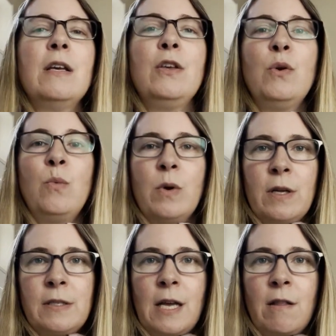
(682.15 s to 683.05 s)
you
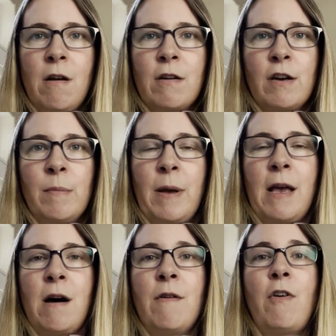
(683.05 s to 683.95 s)
will take longer to
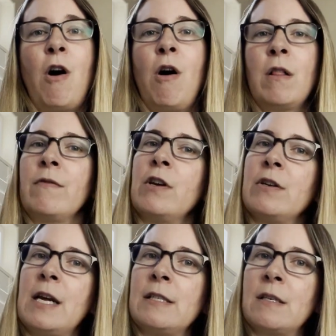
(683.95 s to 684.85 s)
pay off all of
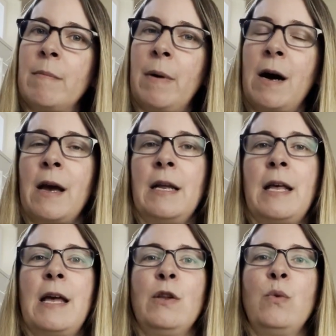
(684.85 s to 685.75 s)
your debts
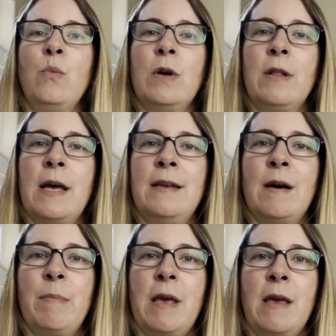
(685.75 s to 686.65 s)
combined, and you will end
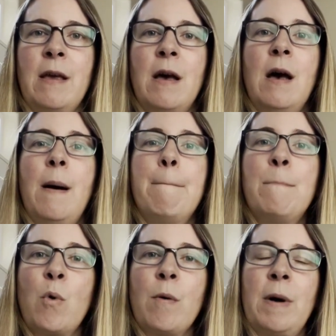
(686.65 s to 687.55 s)
up paying
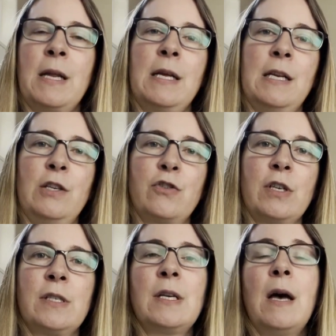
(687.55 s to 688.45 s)
more money in
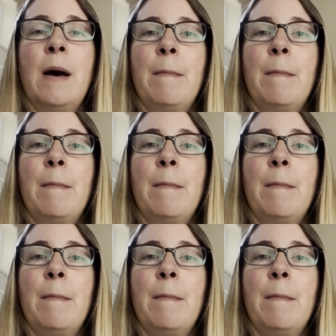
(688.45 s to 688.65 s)
interest.